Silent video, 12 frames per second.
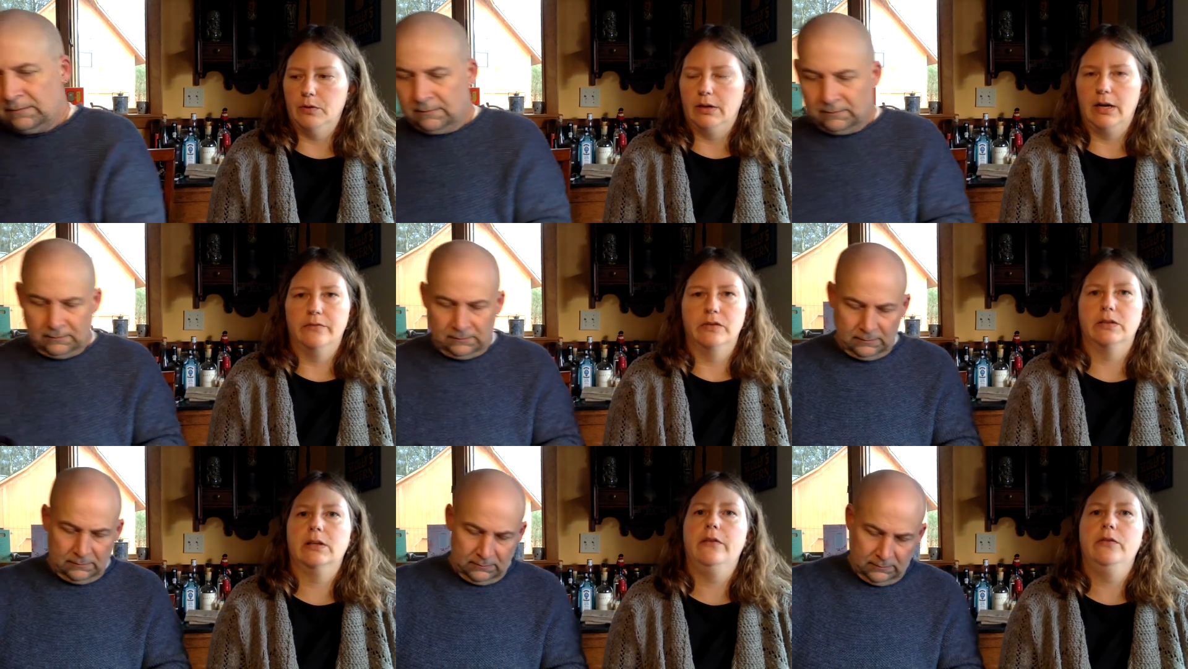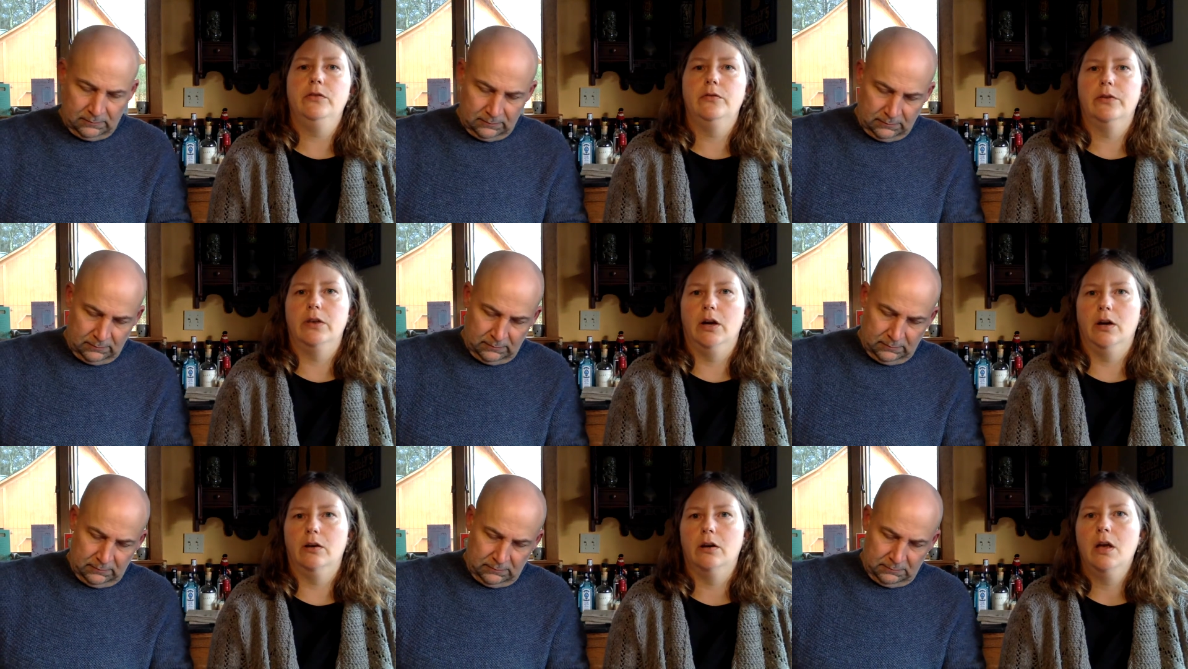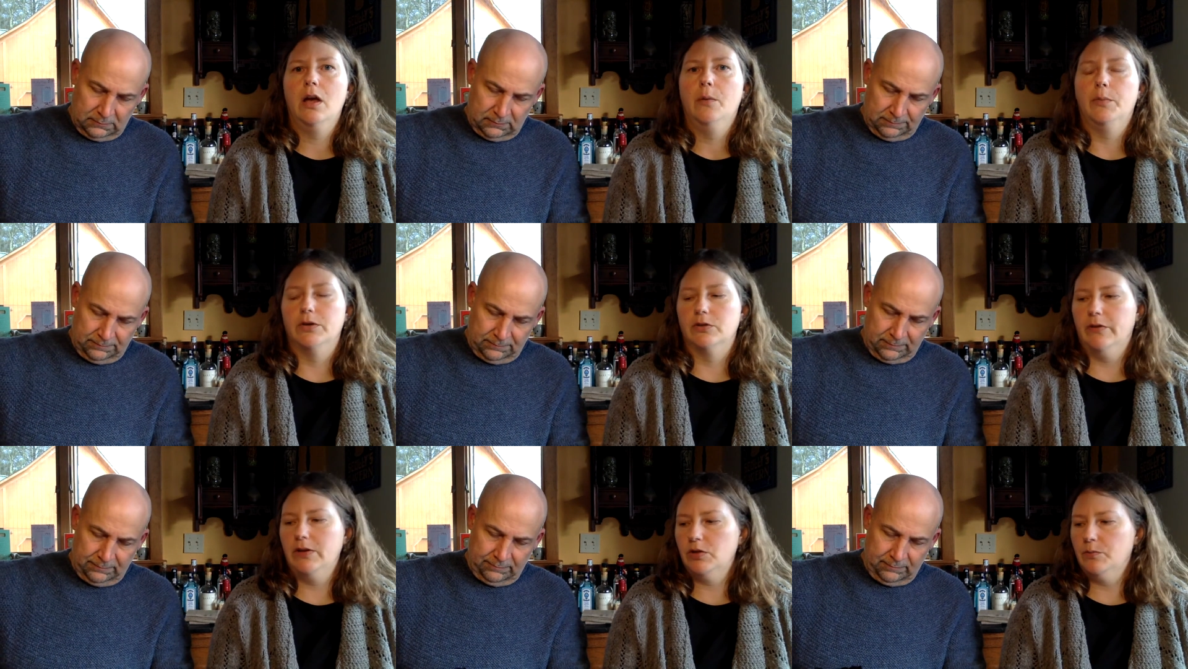Speaker 1: were kind of discovered for their
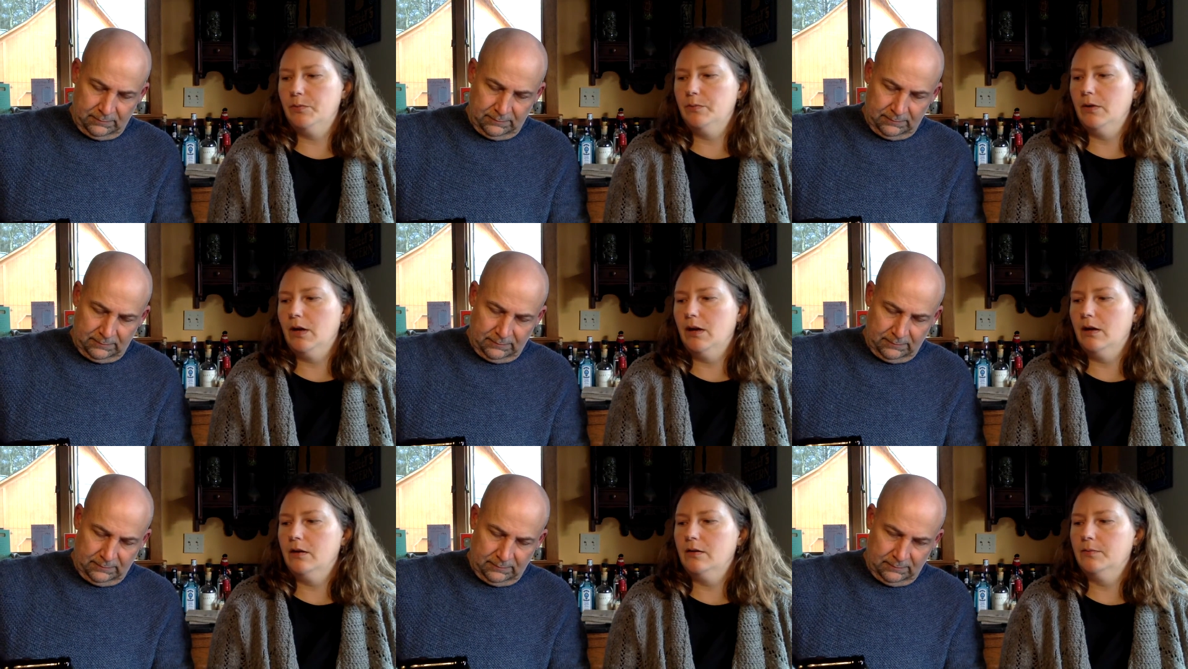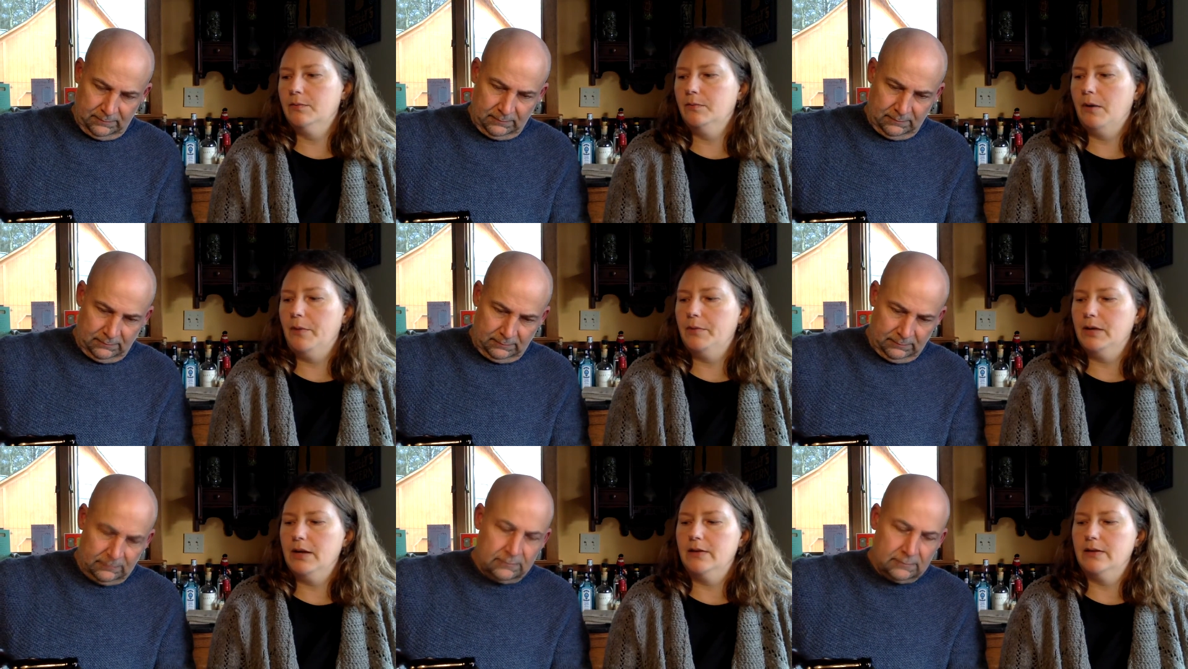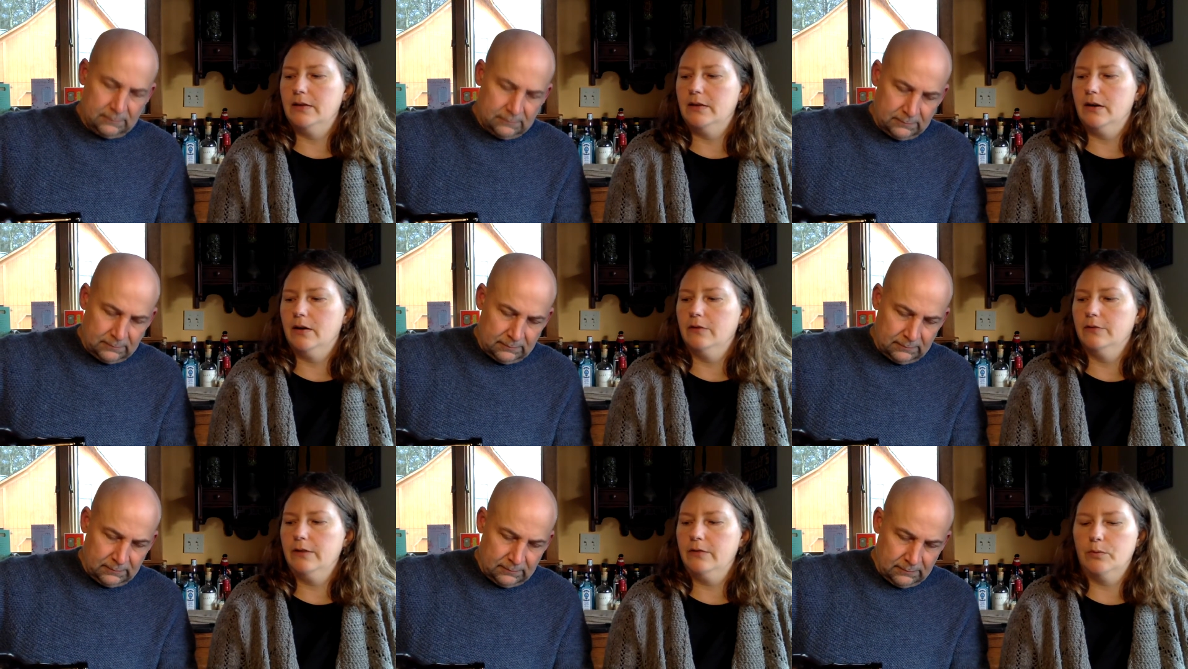preservation uh, properties and their
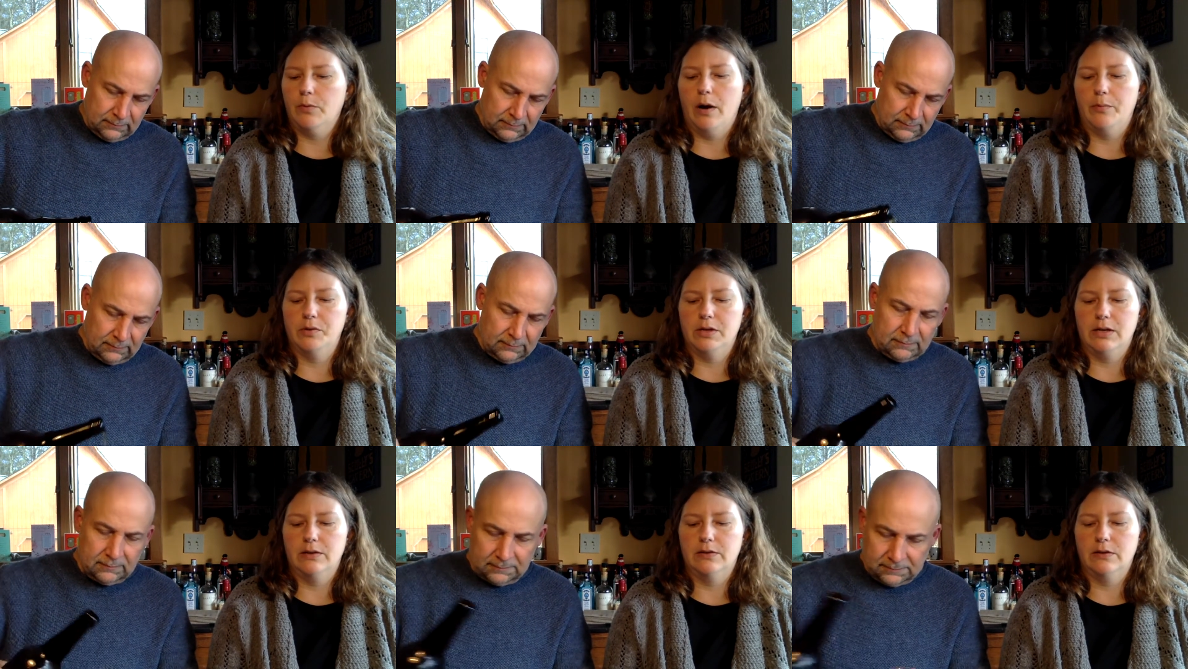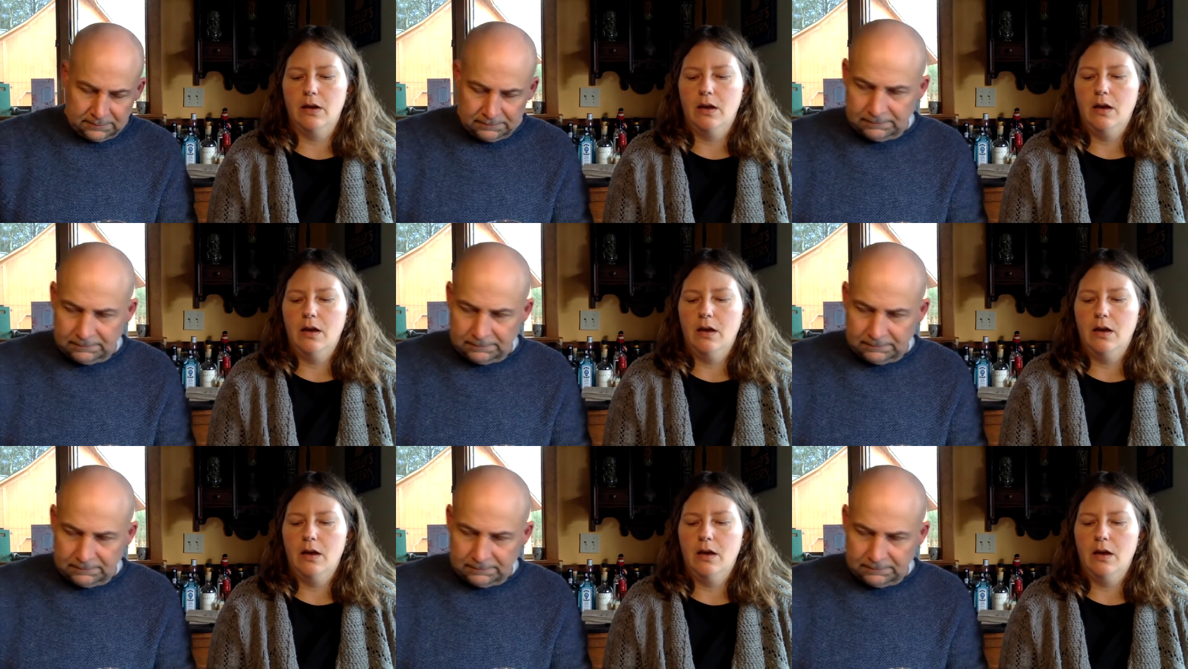flavoring properties,